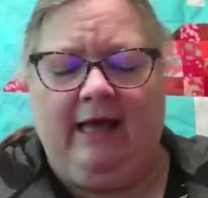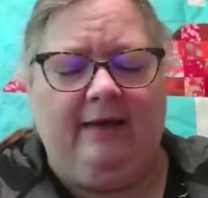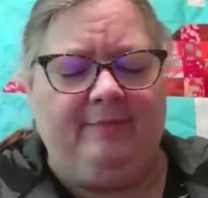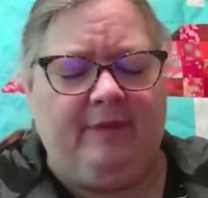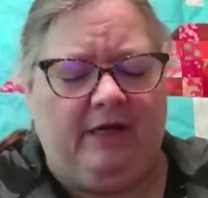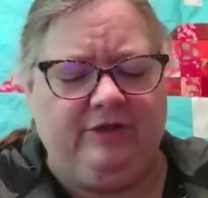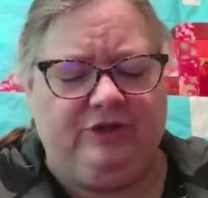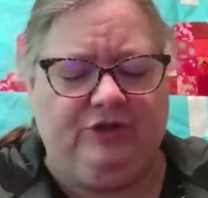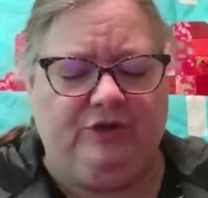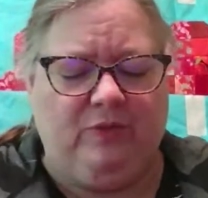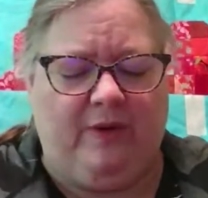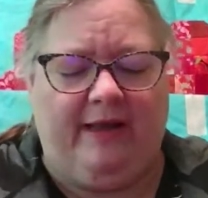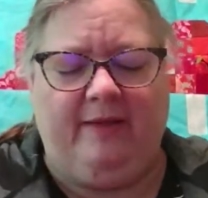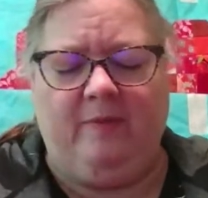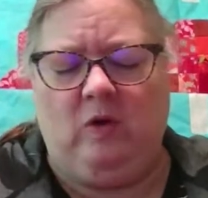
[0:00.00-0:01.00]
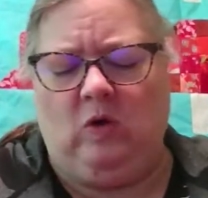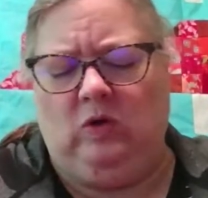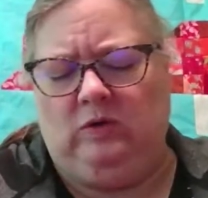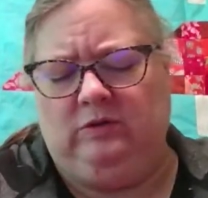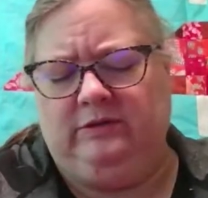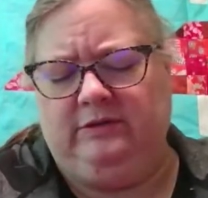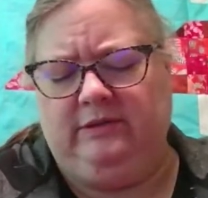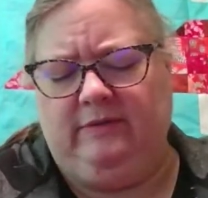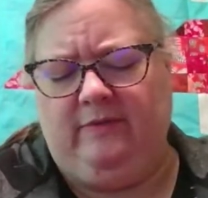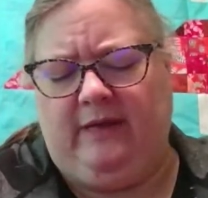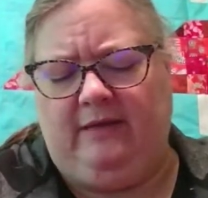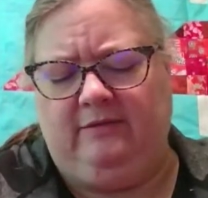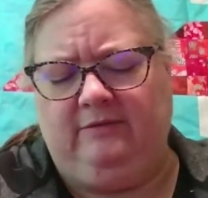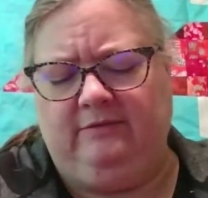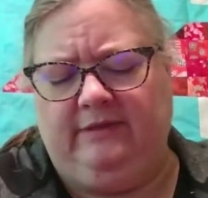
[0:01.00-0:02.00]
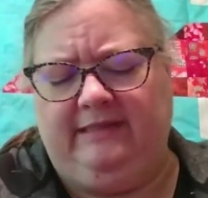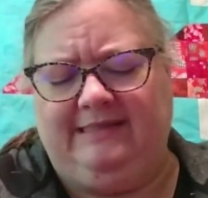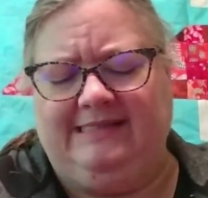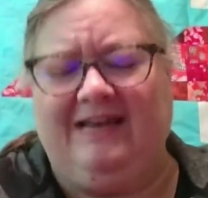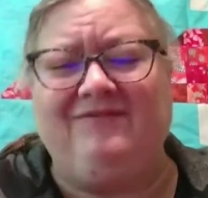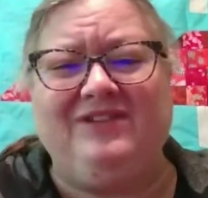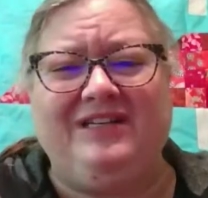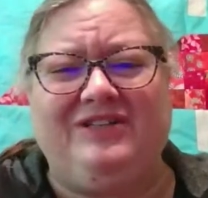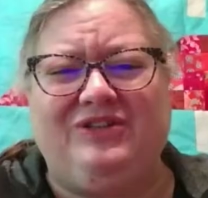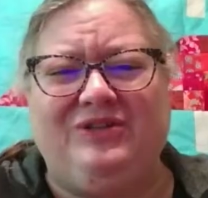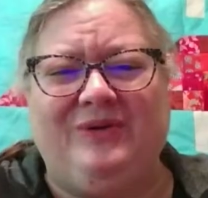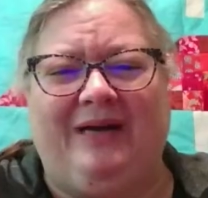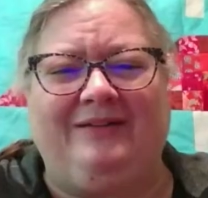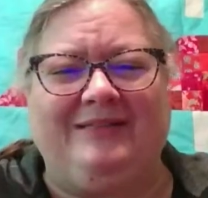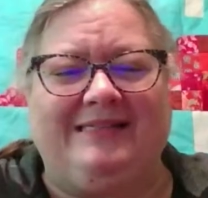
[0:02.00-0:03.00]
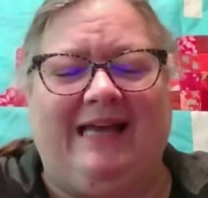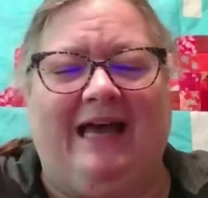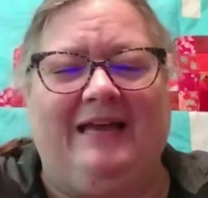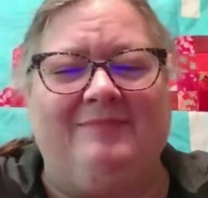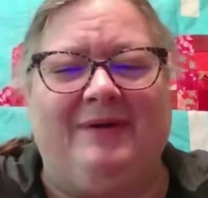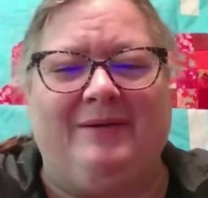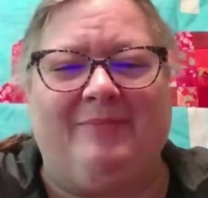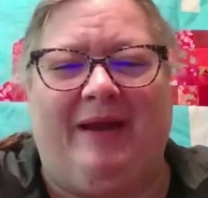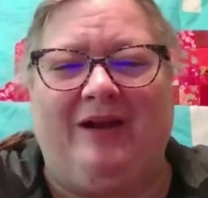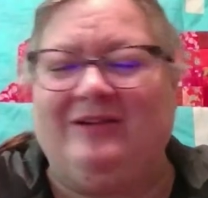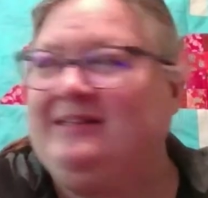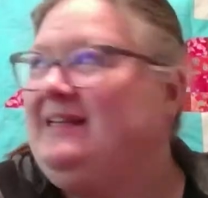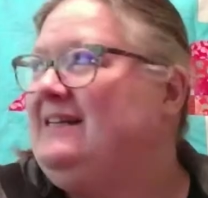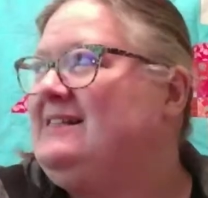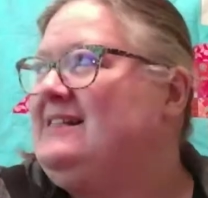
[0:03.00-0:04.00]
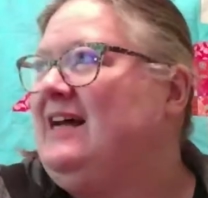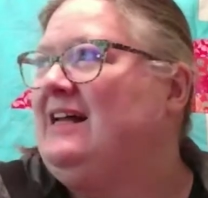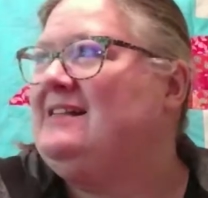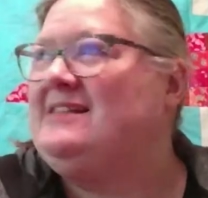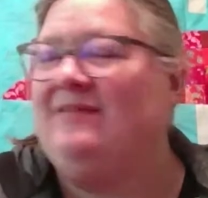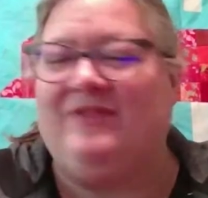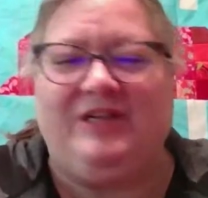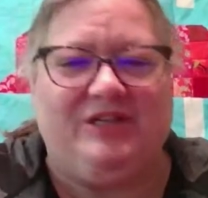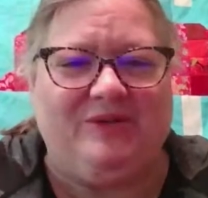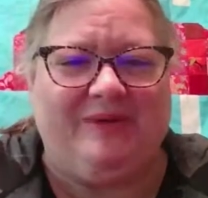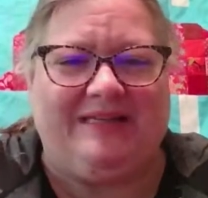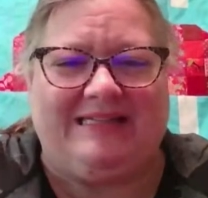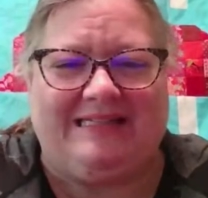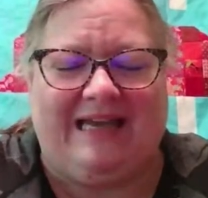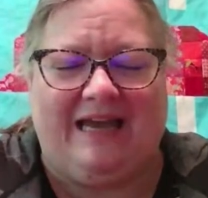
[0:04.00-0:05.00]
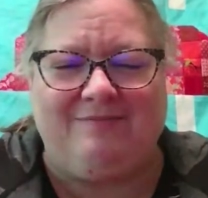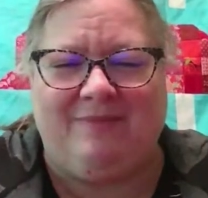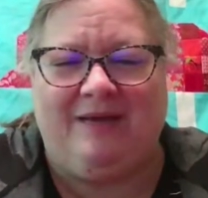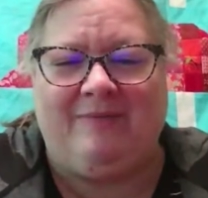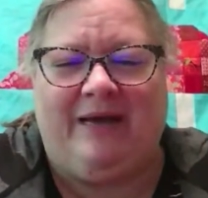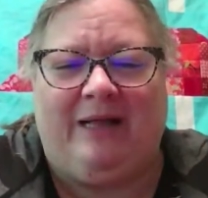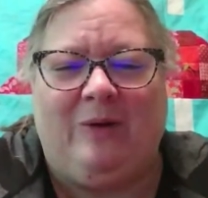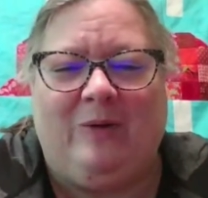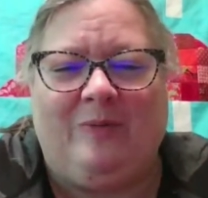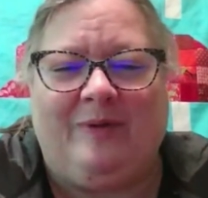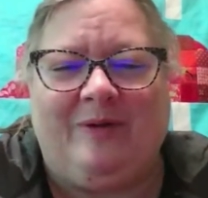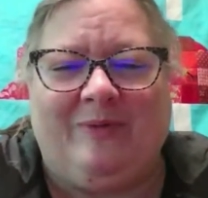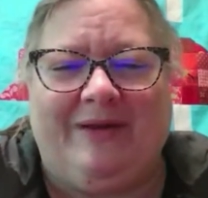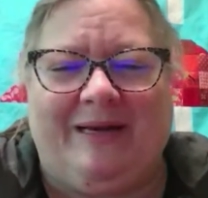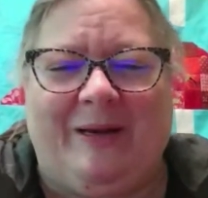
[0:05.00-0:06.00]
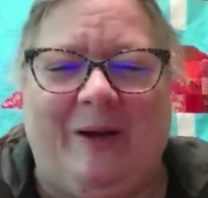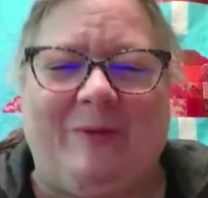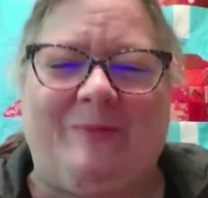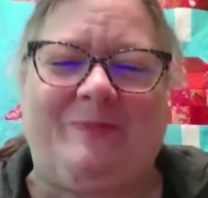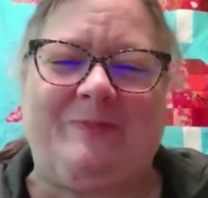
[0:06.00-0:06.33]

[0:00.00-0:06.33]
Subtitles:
I'm not sure why I'm cold. Well, it's 72 outside, but apparently it's not 72 inside. Maybe I'll open a window.